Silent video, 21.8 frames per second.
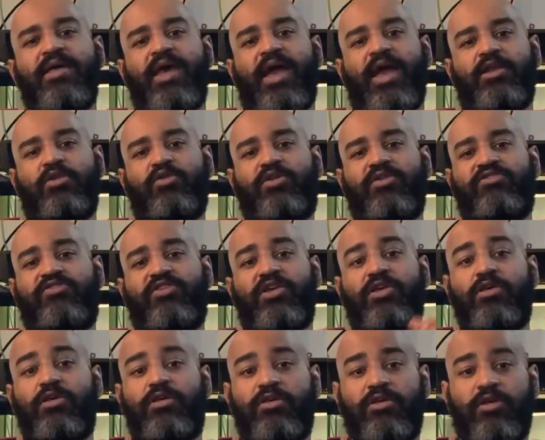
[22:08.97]
And you can
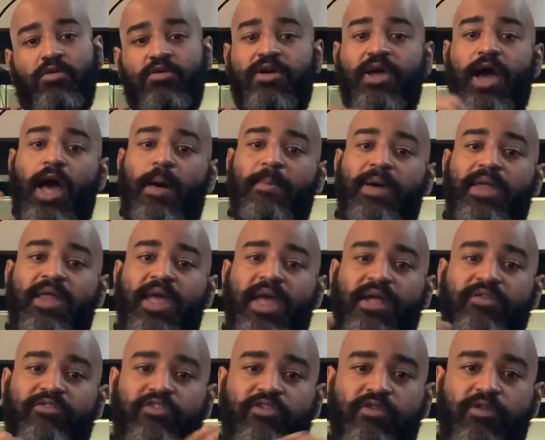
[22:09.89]
see your comment
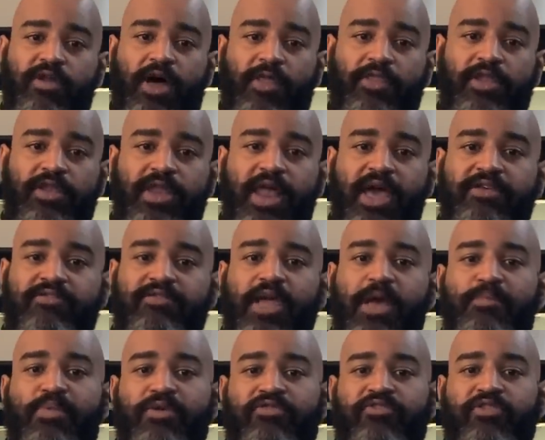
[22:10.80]
answered on the next
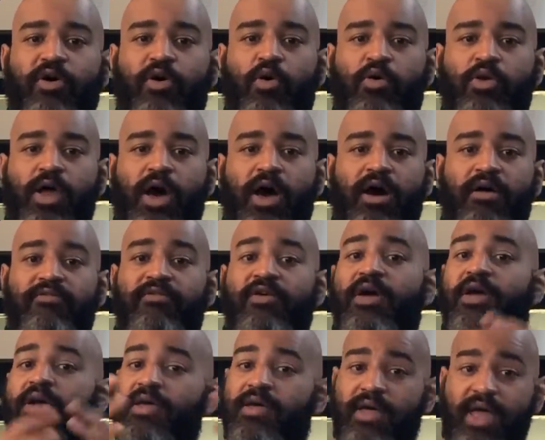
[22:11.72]
episode
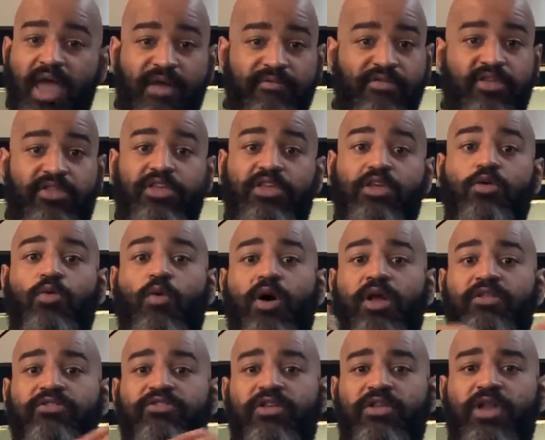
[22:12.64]
of Everything You
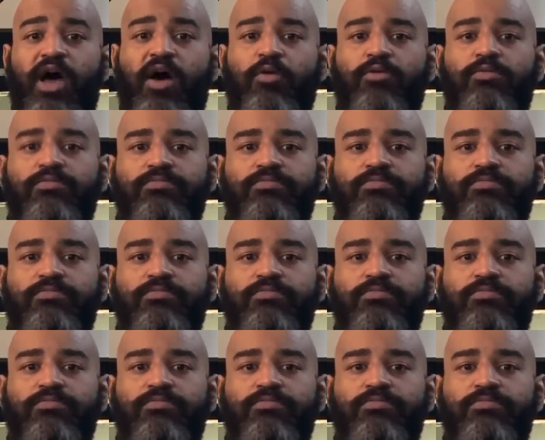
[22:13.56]
Wanted to Know.